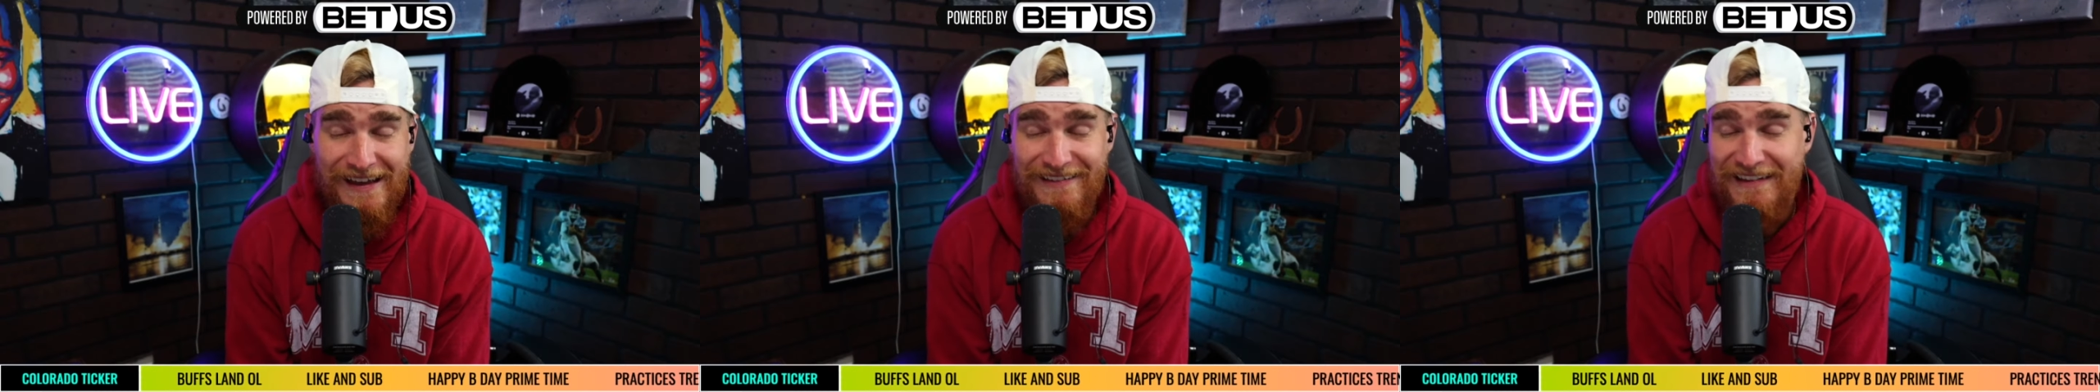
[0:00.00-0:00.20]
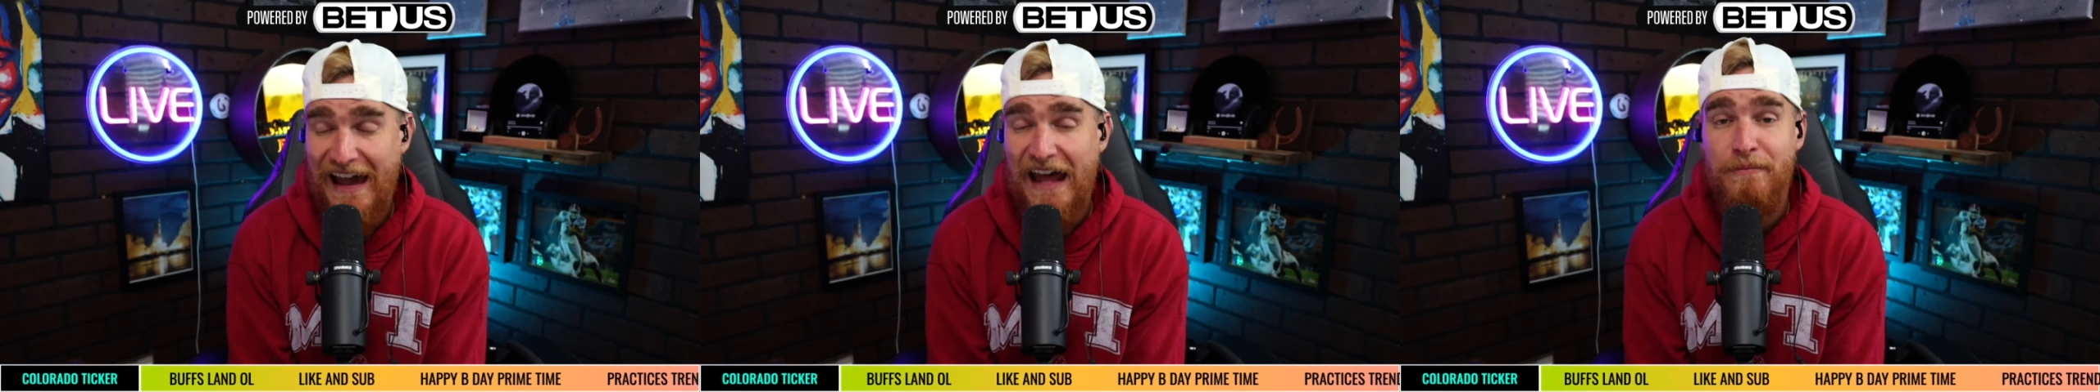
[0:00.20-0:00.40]

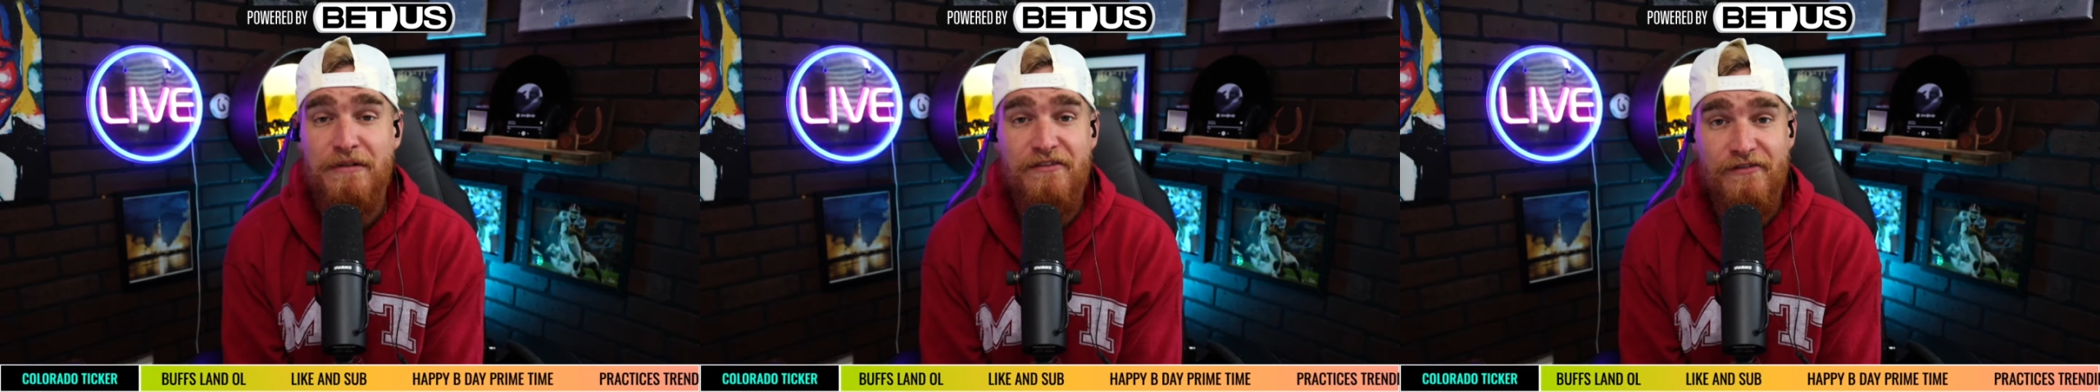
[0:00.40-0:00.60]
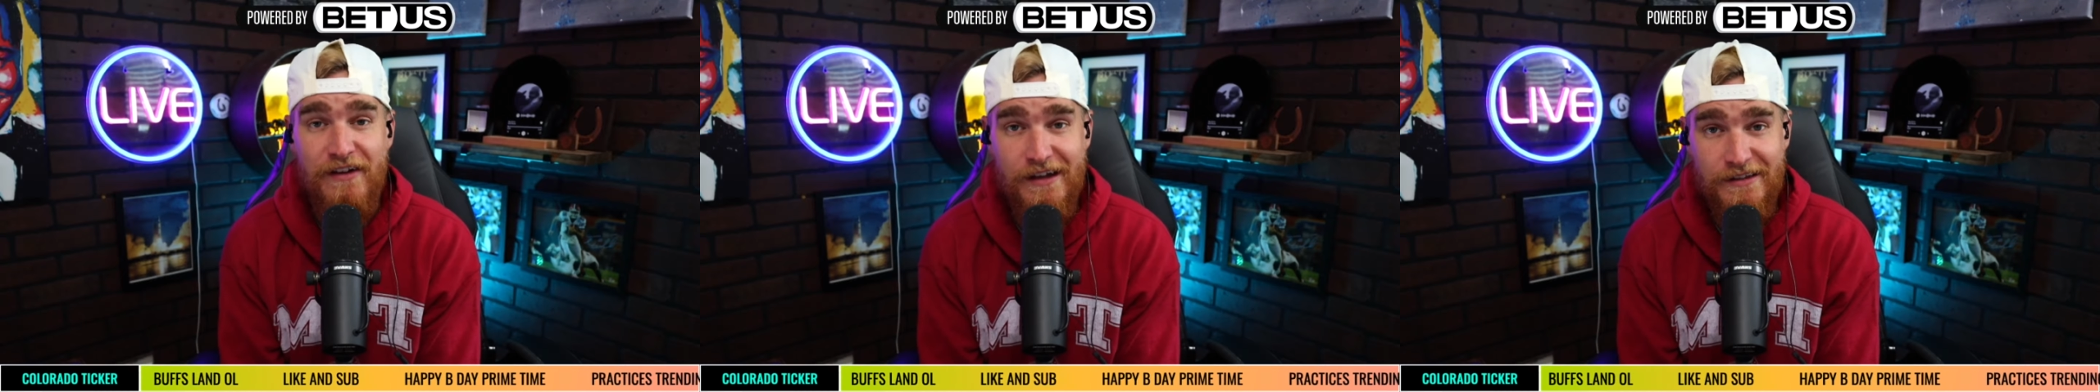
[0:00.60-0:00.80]
It's got to
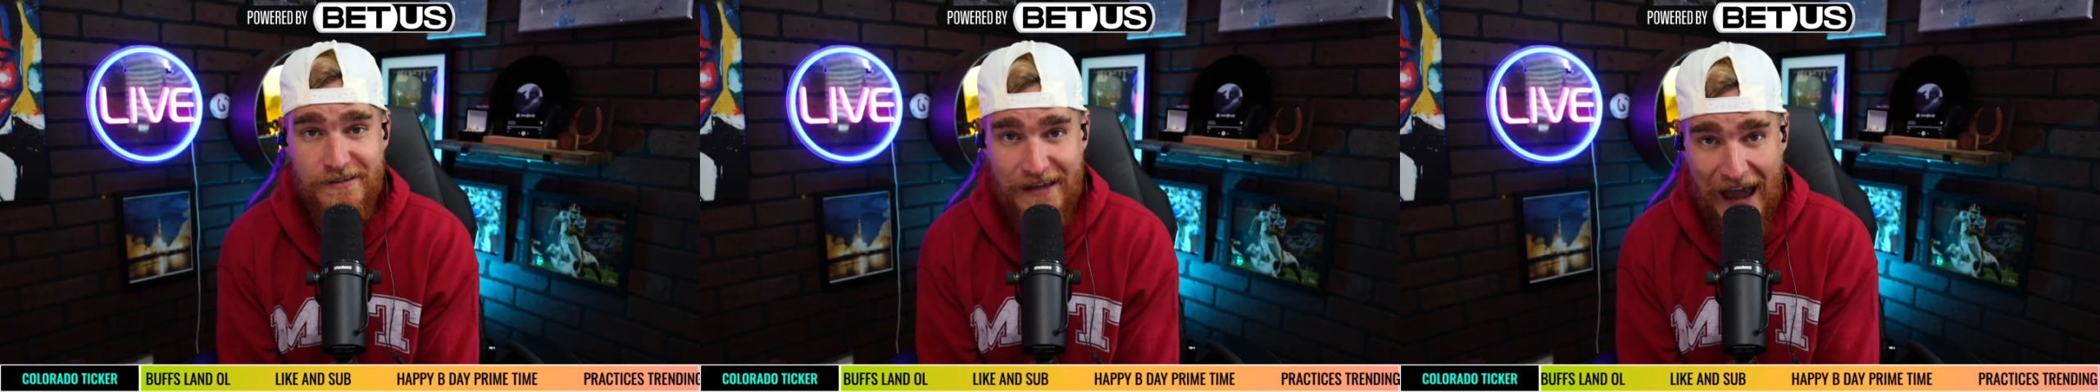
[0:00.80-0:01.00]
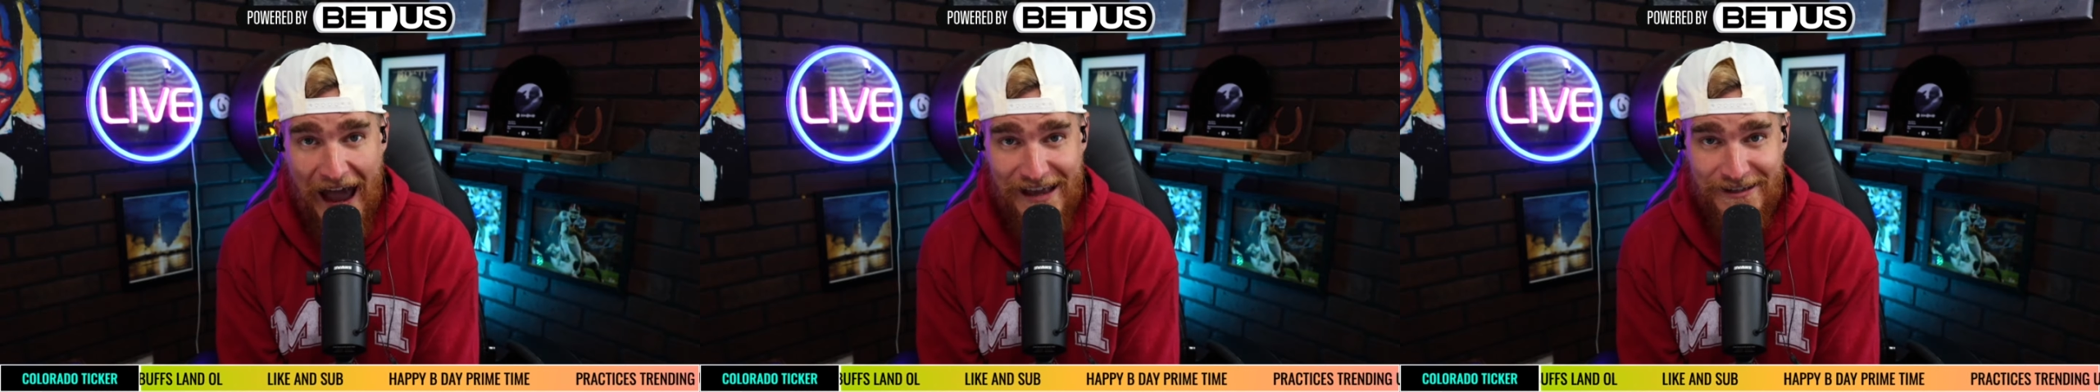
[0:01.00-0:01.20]
be
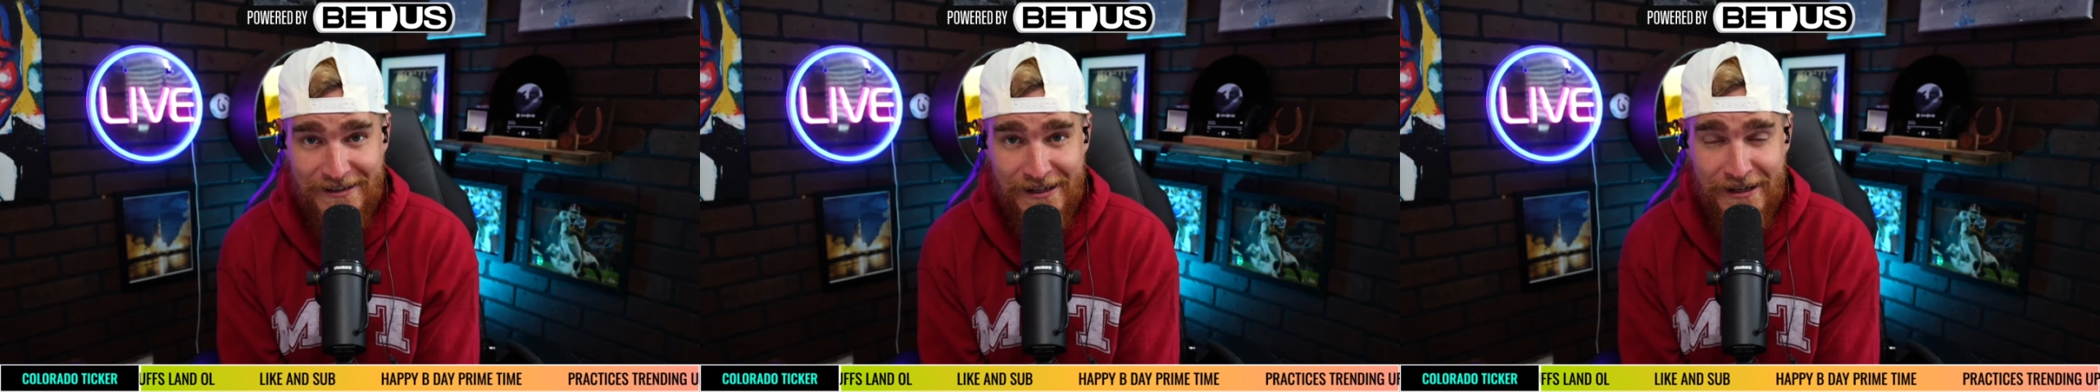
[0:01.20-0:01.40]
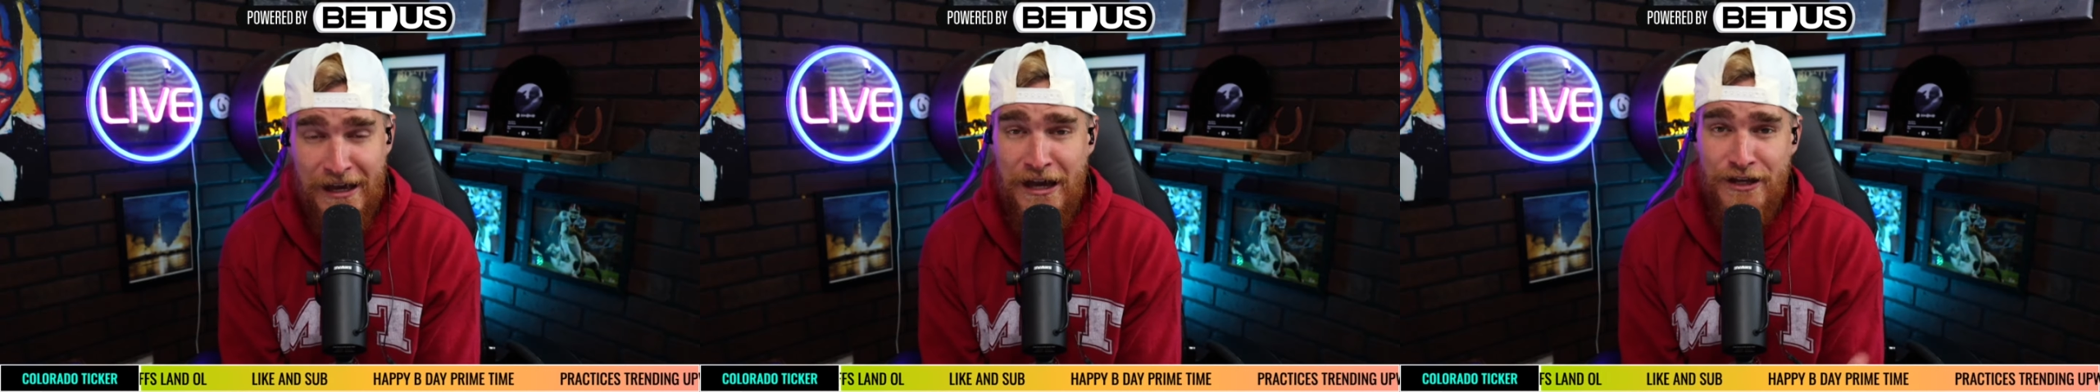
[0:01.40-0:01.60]

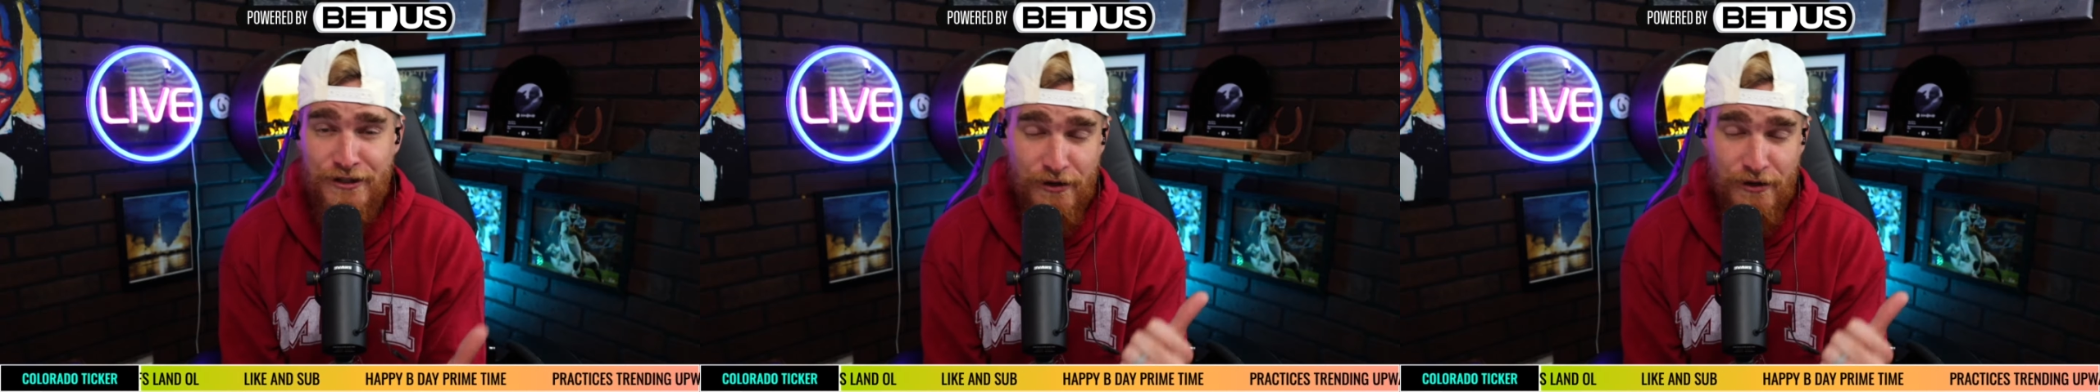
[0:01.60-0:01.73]
fantastic.